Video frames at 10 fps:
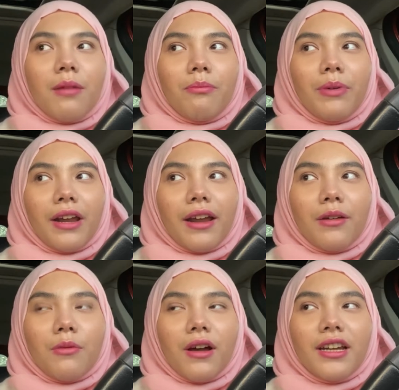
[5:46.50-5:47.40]
But I
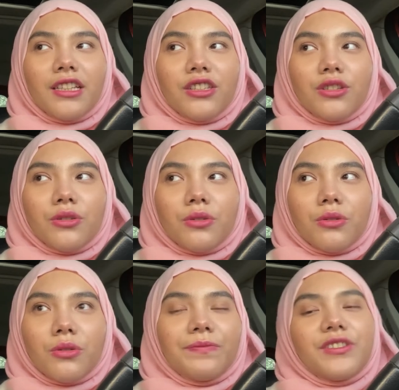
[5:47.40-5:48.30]
wanted
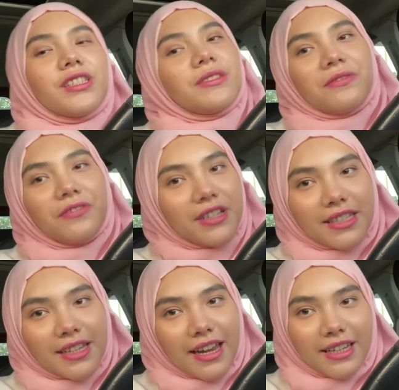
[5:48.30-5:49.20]
to just
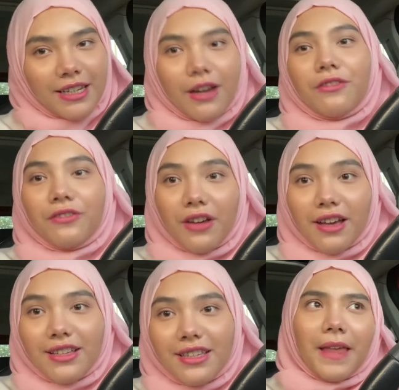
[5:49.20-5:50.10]
visit IKEA
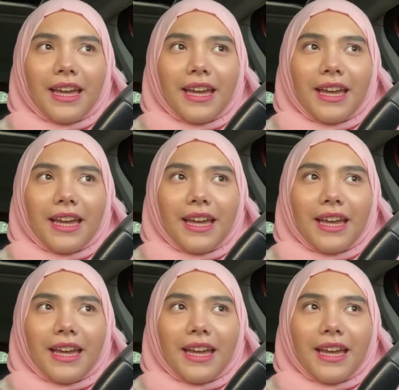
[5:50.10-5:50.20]
first.